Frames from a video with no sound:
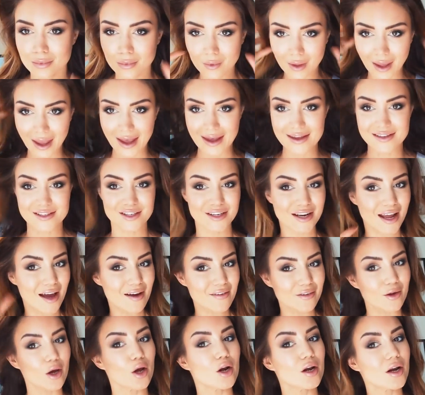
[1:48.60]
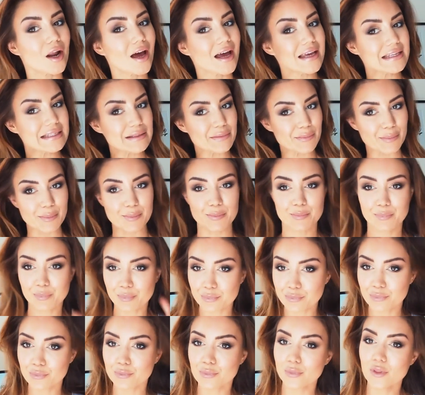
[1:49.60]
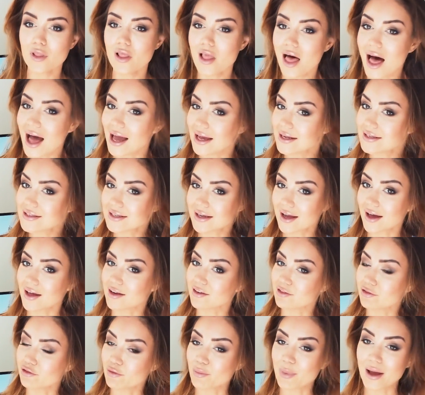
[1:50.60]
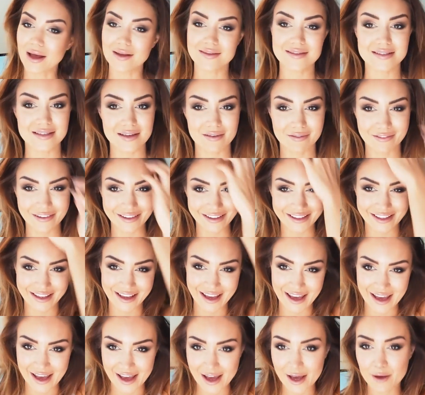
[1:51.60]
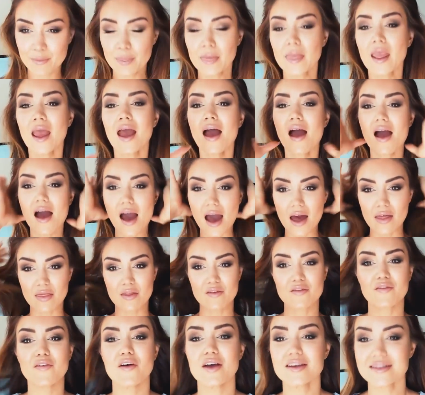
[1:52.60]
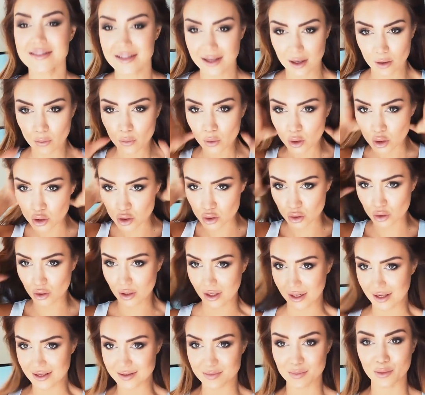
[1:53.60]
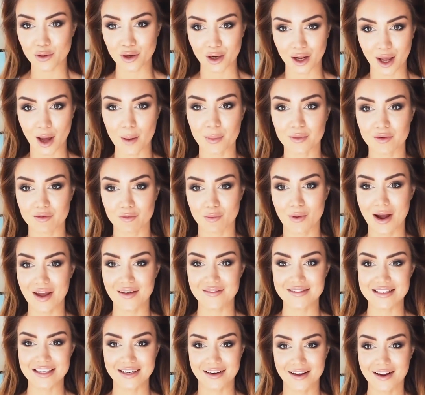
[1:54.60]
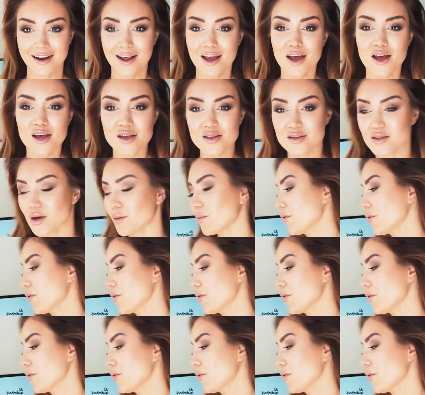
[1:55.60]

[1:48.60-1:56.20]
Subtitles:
Okay, so now I've got nice, light, kind of a bouncy feeling hair. And the first thing I wanna do is put a couple of waves in it. So